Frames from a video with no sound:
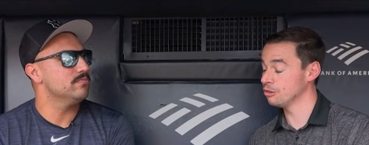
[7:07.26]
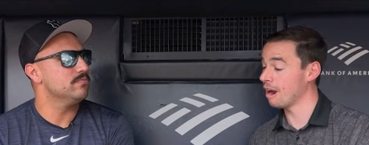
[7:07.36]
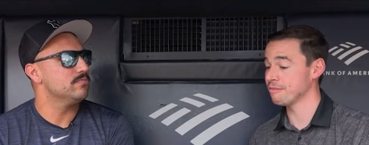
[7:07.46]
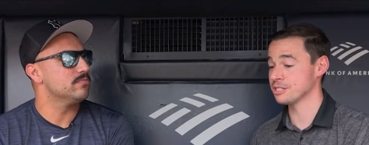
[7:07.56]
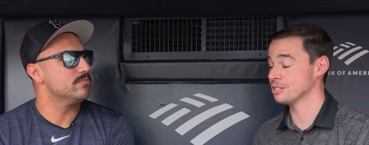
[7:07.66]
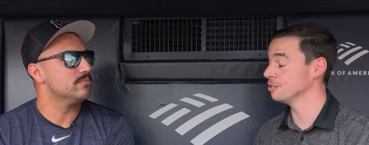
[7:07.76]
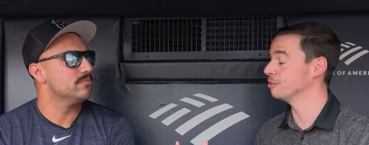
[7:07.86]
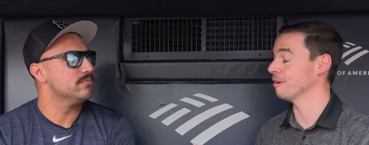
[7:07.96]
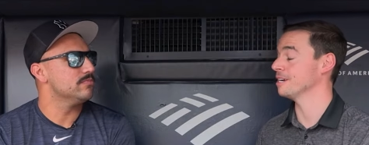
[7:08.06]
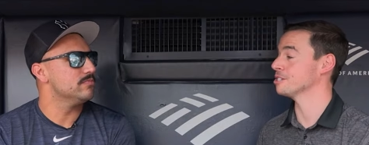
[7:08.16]
Speaker 1: you obviously
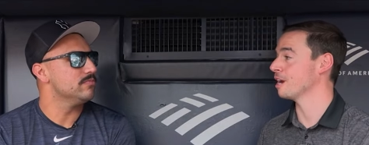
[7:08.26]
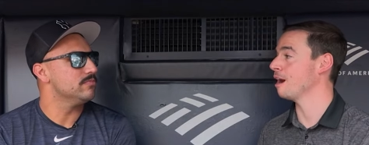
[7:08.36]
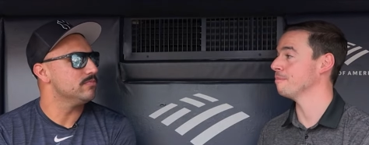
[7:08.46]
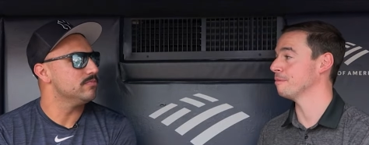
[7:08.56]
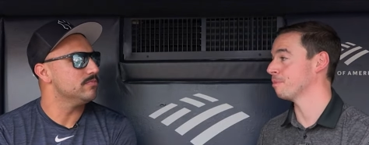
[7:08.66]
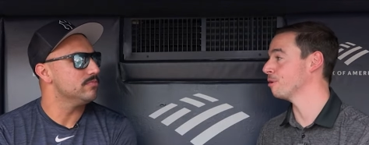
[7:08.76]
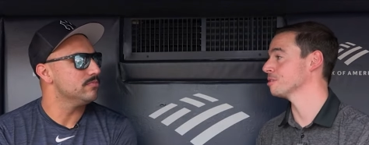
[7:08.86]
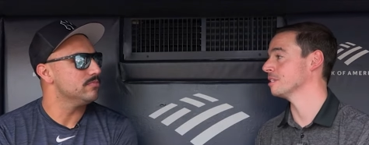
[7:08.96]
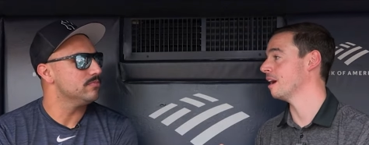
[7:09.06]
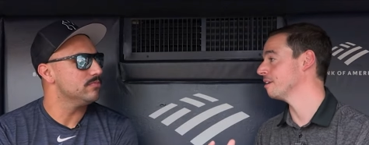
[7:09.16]
do a great job at
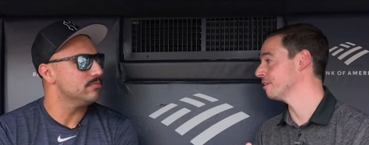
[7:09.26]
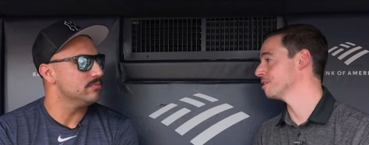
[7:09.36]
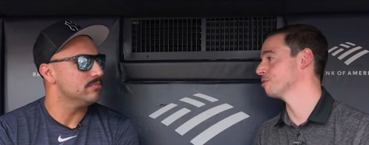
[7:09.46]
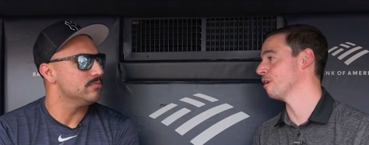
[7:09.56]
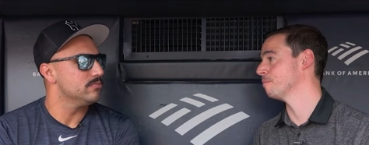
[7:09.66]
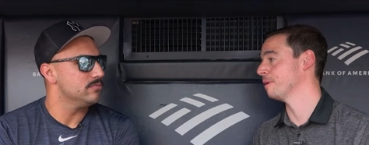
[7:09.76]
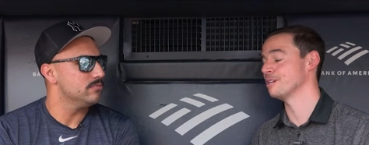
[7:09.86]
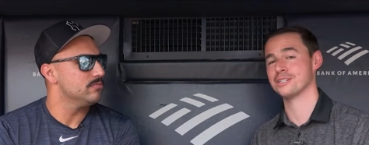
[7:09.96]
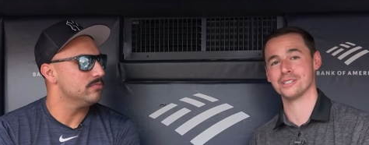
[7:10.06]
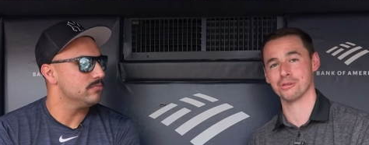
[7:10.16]
posting on your Instagram
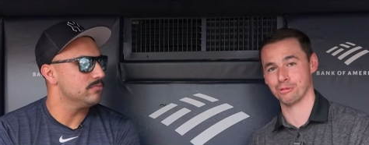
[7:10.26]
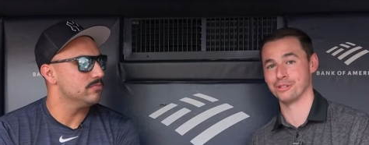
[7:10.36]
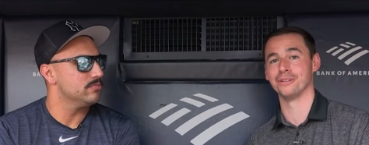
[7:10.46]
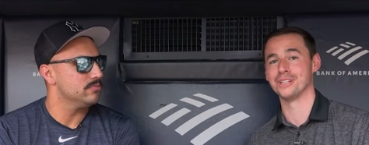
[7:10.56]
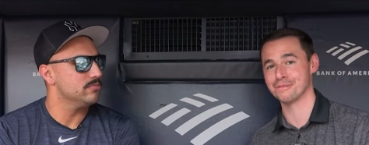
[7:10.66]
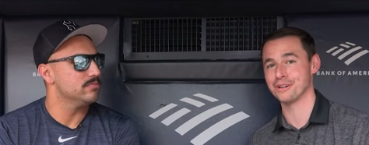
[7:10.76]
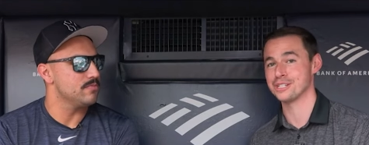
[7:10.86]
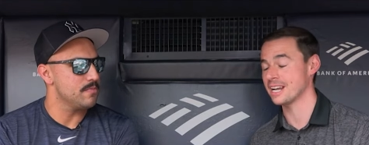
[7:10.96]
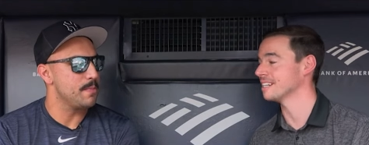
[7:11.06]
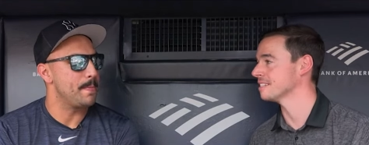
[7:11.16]
page because we're doing this
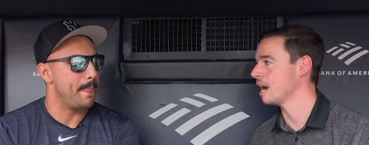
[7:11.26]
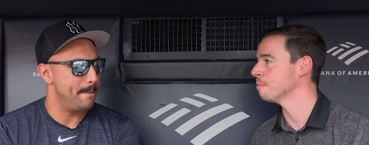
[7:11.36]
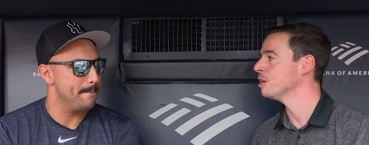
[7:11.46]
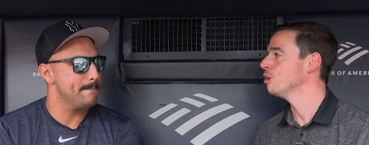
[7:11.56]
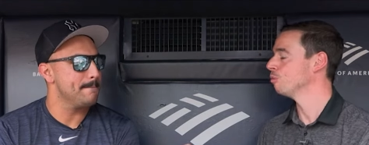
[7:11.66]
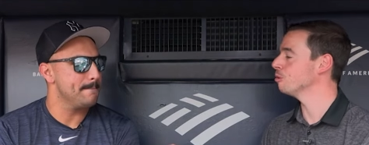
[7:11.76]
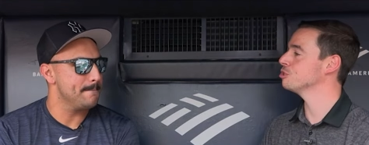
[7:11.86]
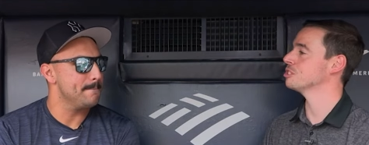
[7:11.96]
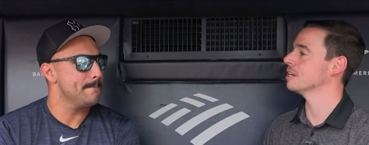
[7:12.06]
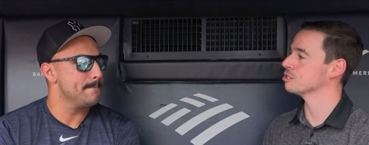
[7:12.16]
for a second time. What
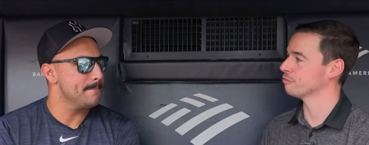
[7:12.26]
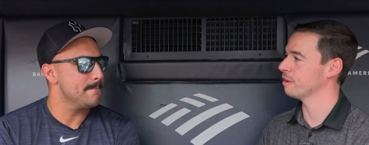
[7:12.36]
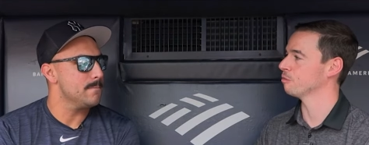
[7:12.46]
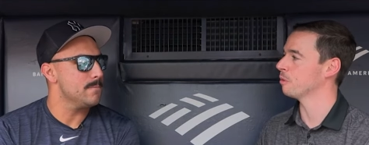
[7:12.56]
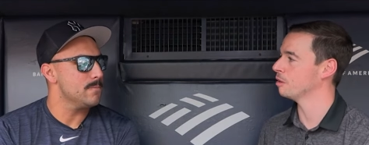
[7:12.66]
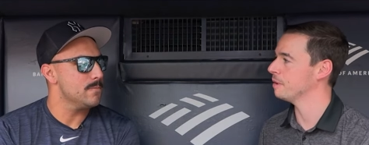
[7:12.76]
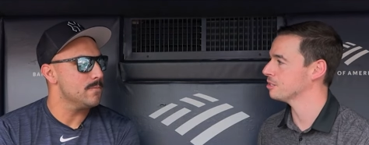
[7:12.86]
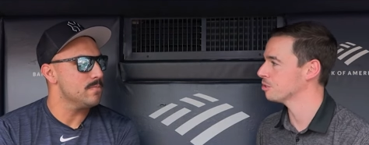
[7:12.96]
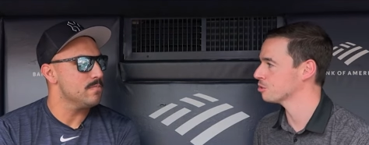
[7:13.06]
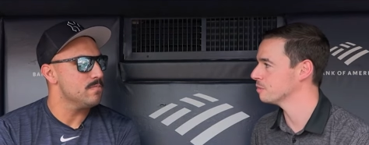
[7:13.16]
would you say is your favorite part
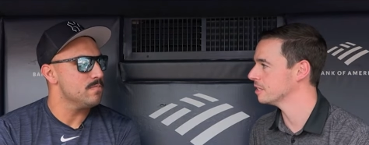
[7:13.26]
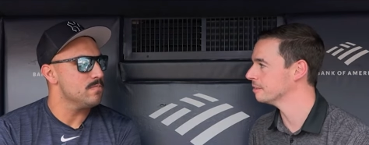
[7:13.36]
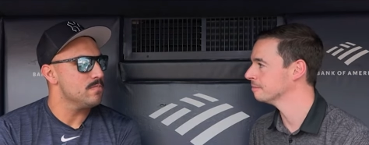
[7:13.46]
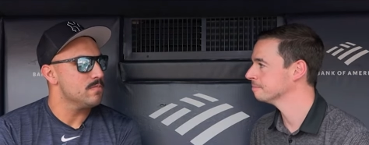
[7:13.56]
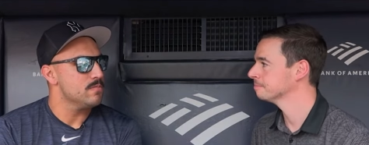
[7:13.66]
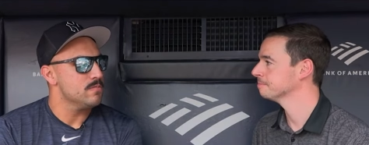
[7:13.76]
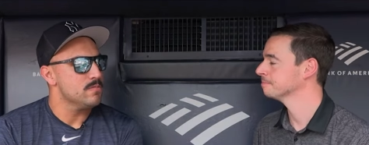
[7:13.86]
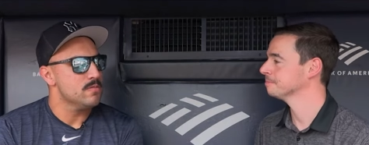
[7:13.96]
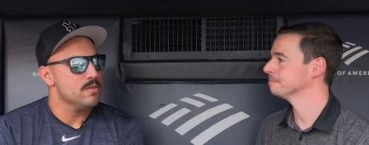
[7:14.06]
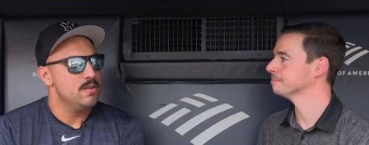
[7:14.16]
about social media?
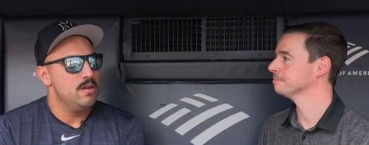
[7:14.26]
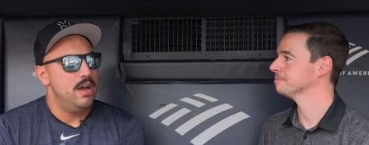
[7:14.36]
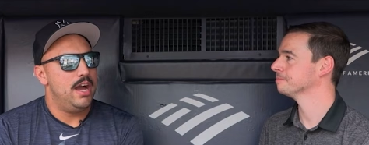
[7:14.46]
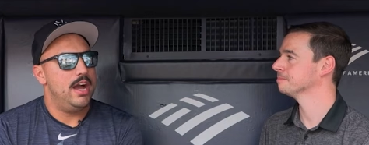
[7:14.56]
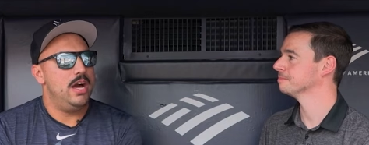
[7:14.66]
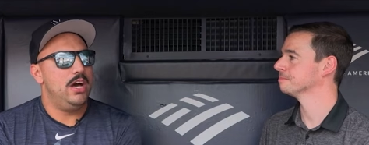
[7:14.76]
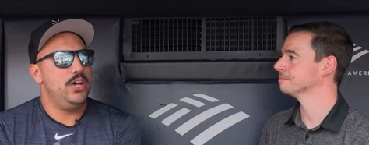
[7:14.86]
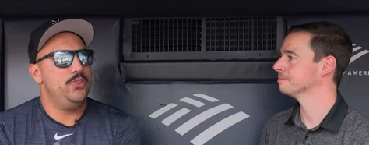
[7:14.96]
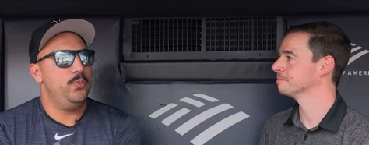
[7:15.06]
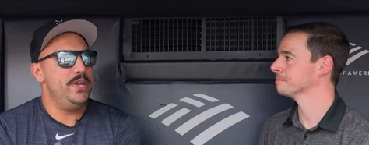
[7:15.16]

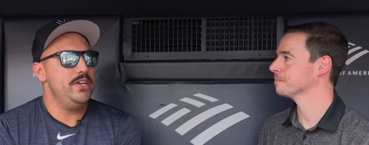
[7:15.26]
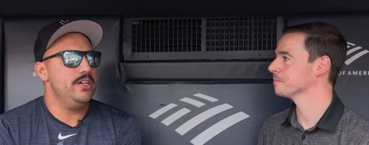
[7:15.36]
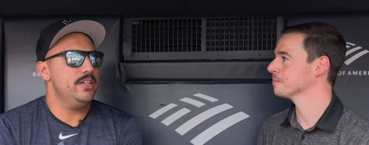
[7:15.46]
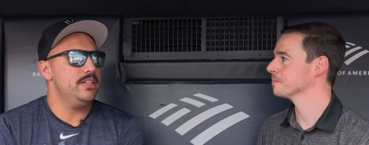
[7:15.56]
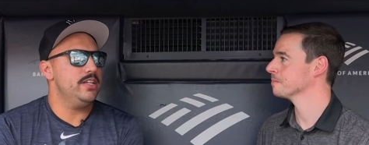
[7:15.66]
Speaker 2: Uh, the way you can